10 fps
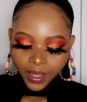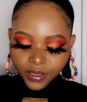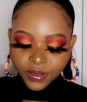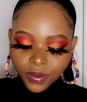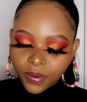
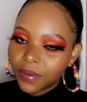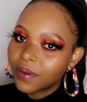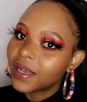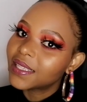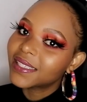so
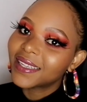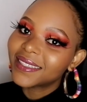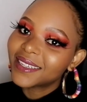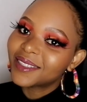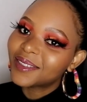let's
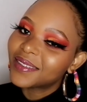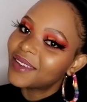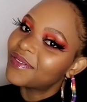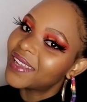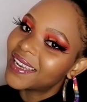get into
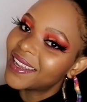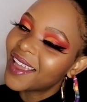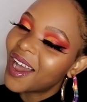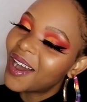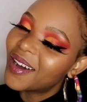the
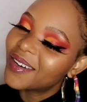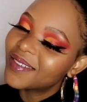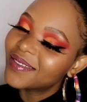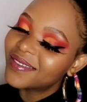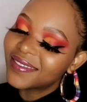
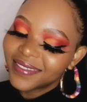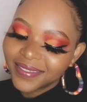video